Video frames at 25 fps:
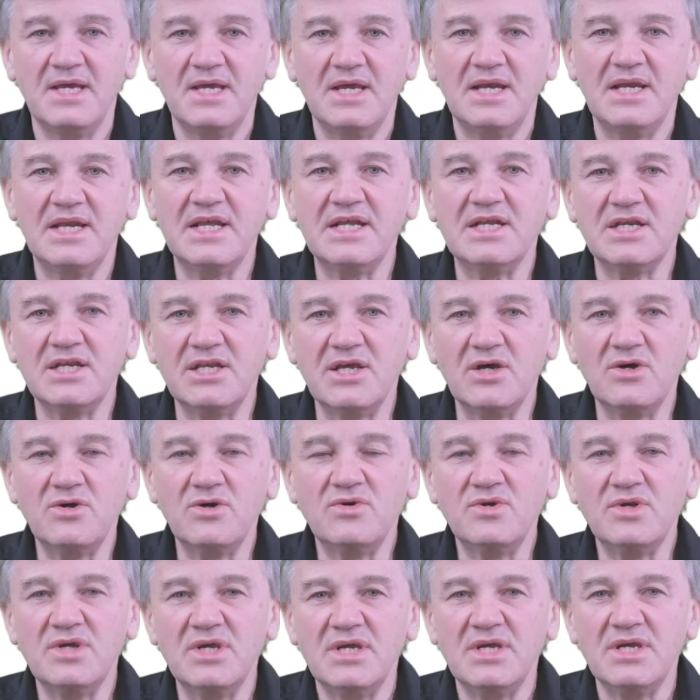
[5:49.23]
let
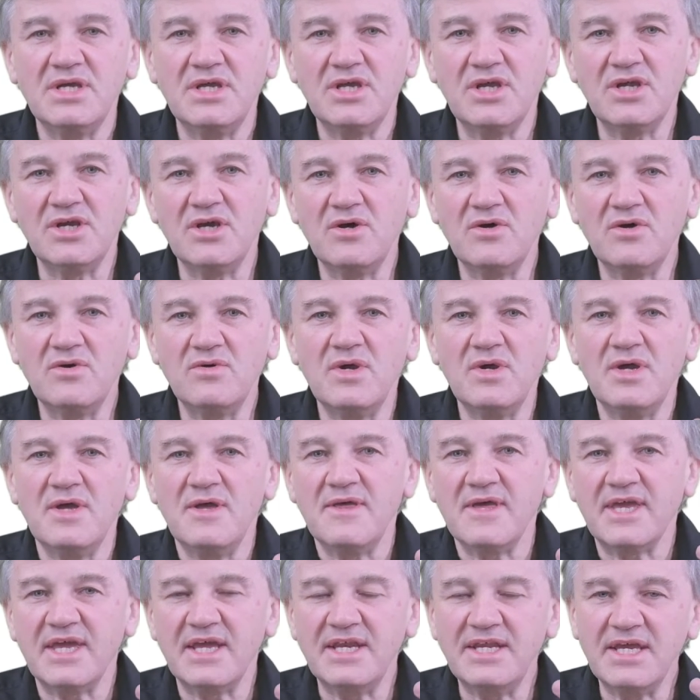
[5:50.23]
alone, you know,
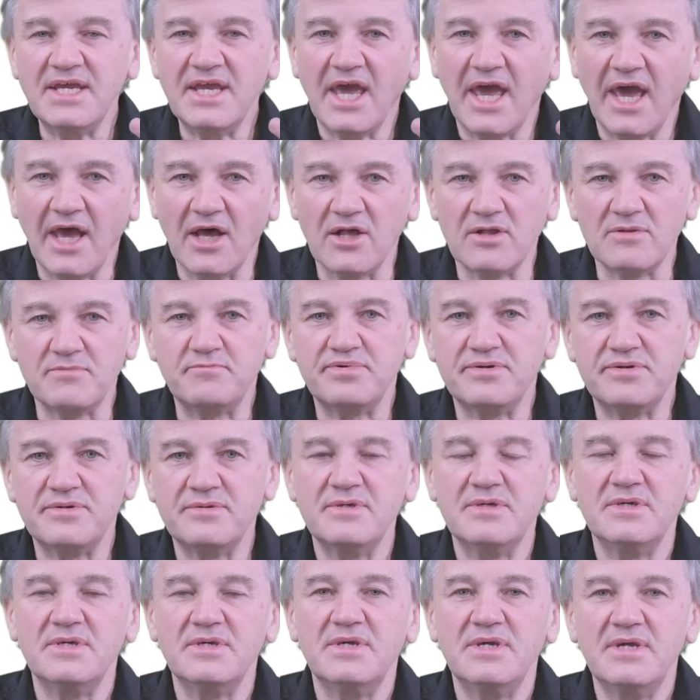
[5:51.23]
getting help
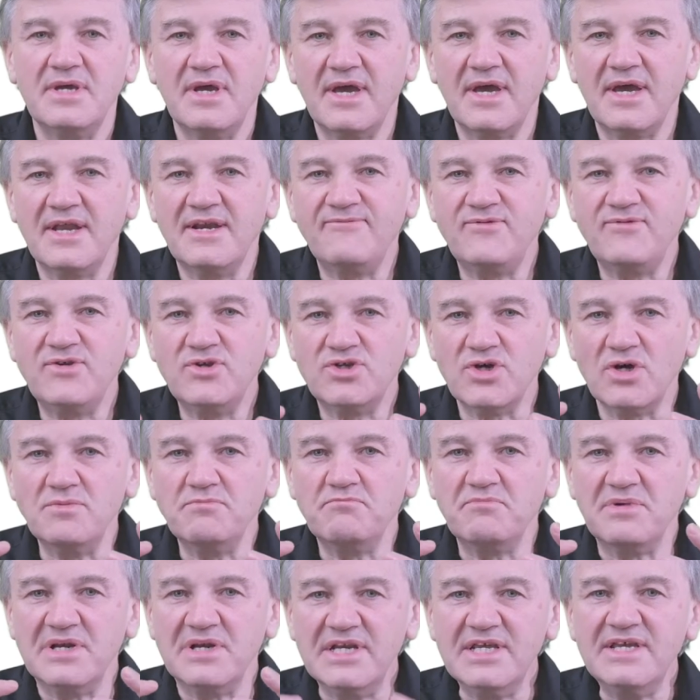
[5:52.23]
and if you don't
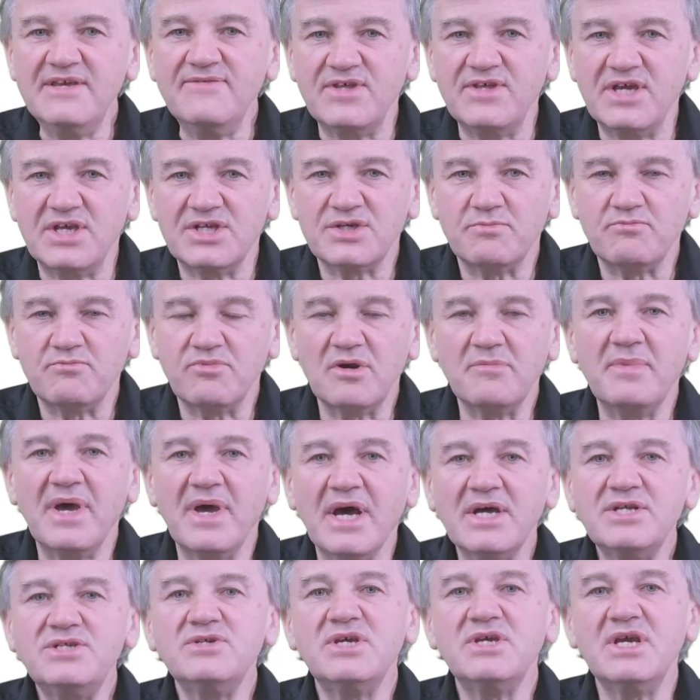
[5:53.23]
believe there's a problem,
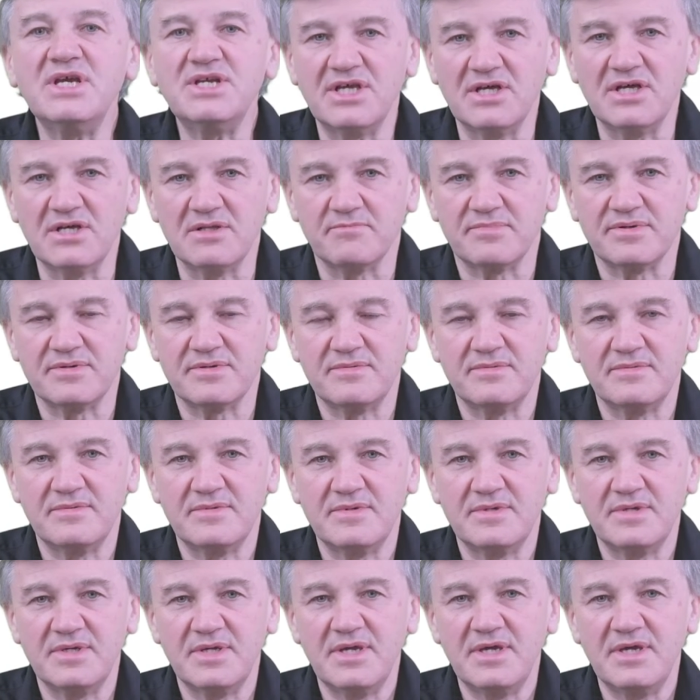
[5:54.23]
how do you get help?
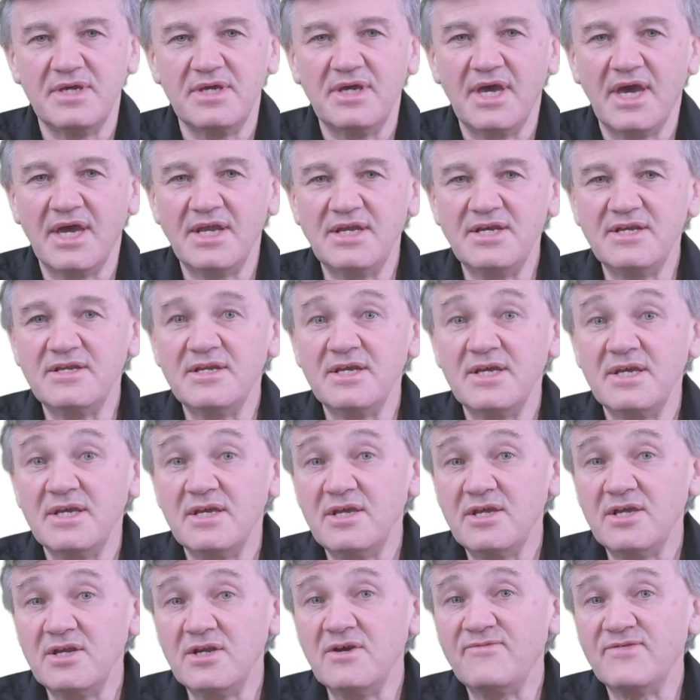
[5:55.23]
And
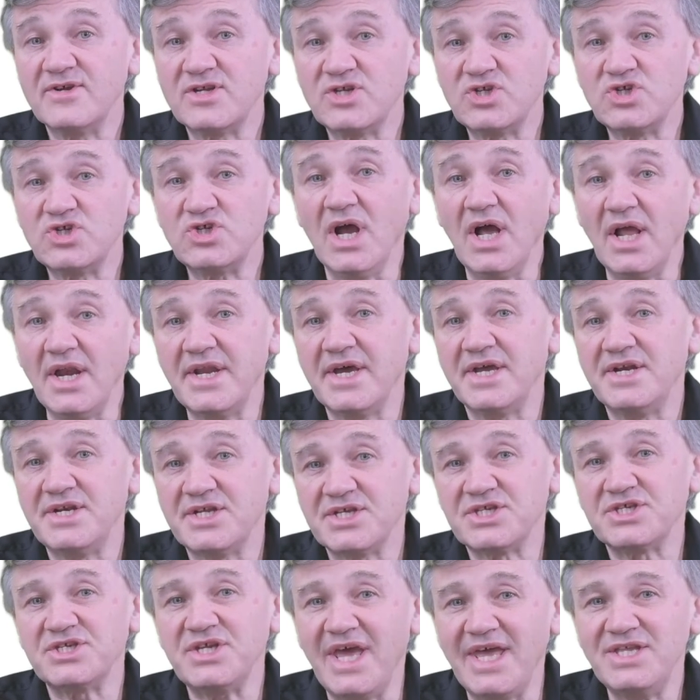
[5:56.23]
you know, if a child
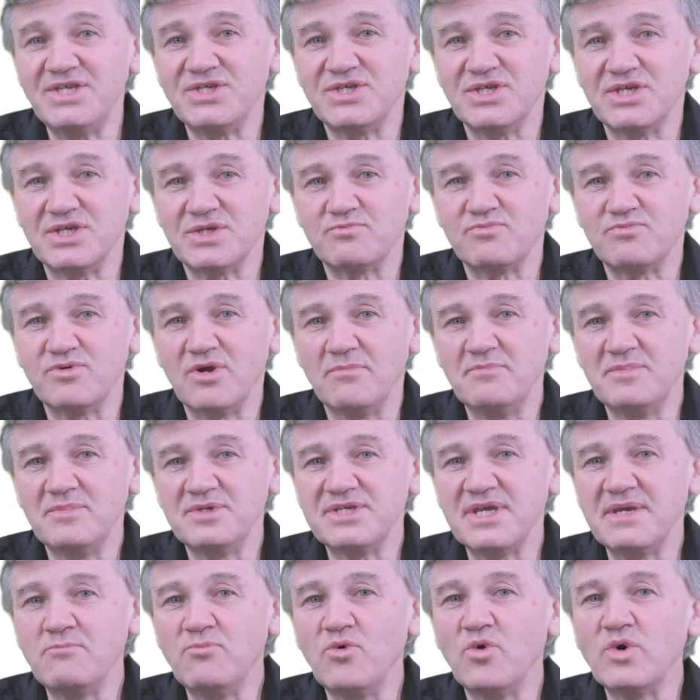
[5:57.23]
understands these problems,
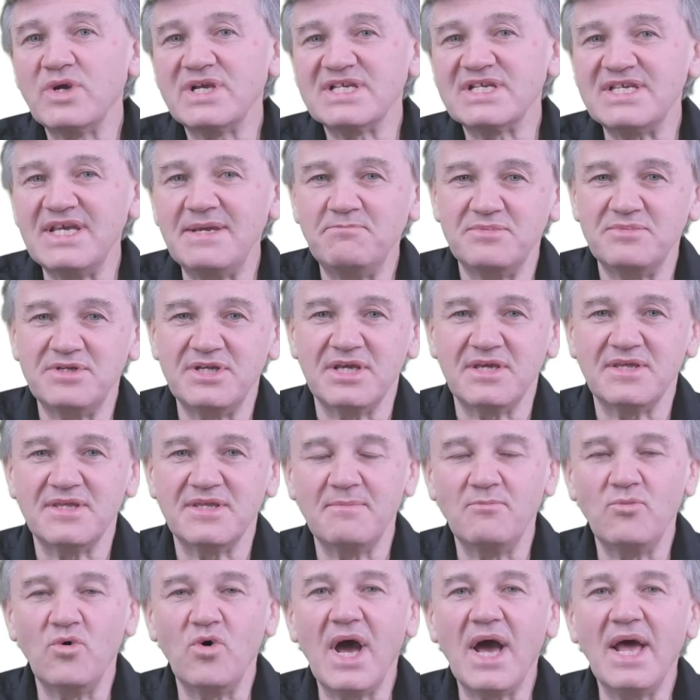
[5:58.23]
they're more accepting, they're
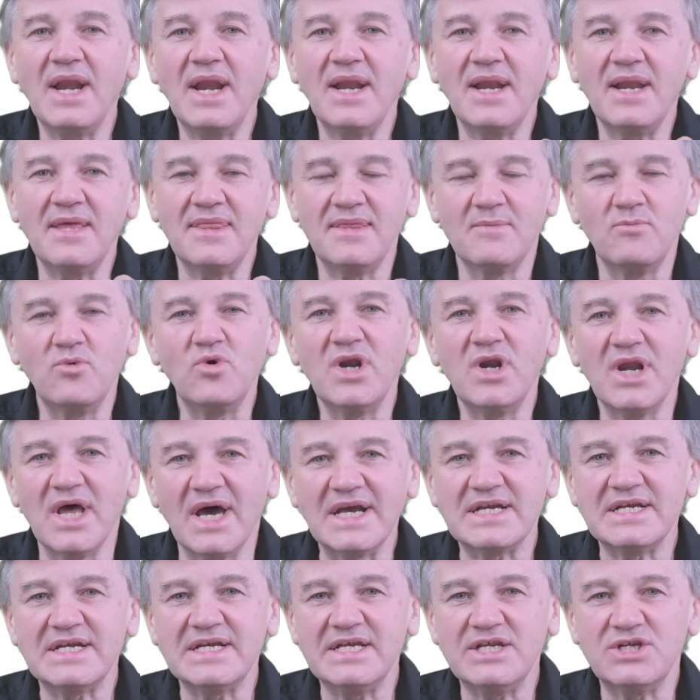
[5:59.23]
more, uh, they're more
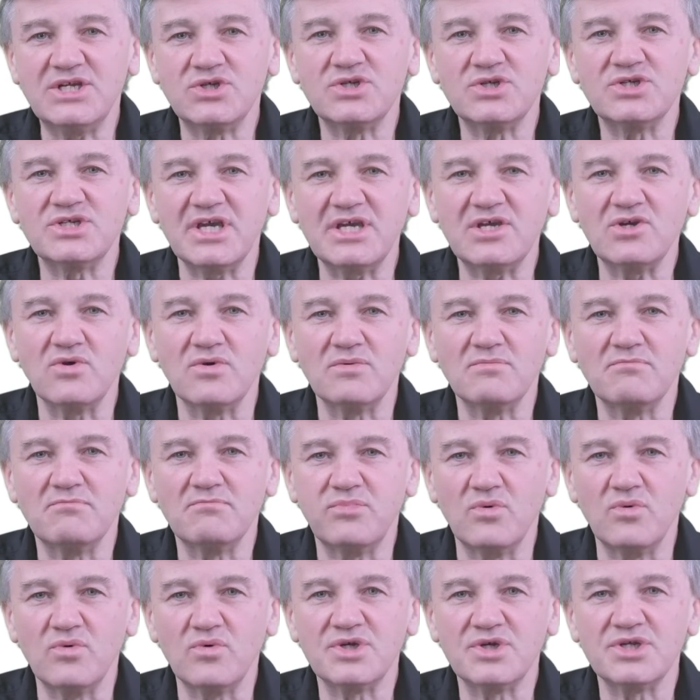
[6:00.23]
likely to take on
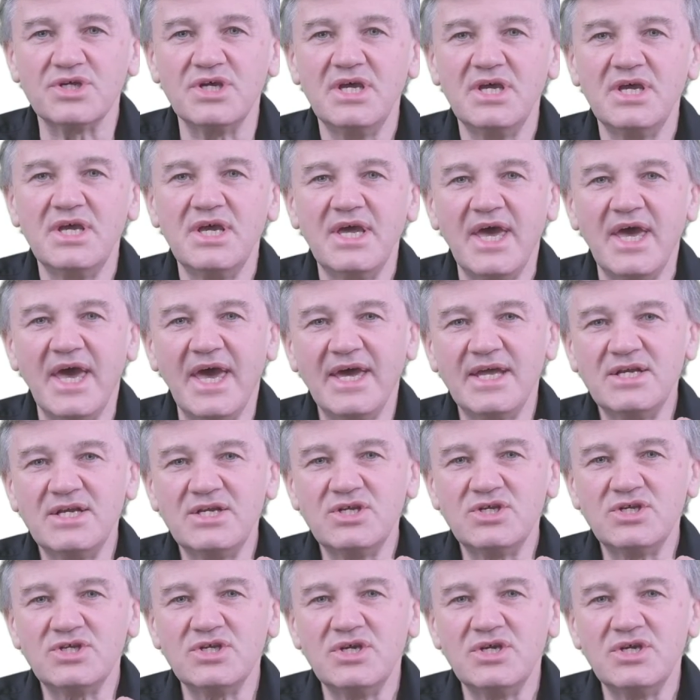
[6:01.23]
board and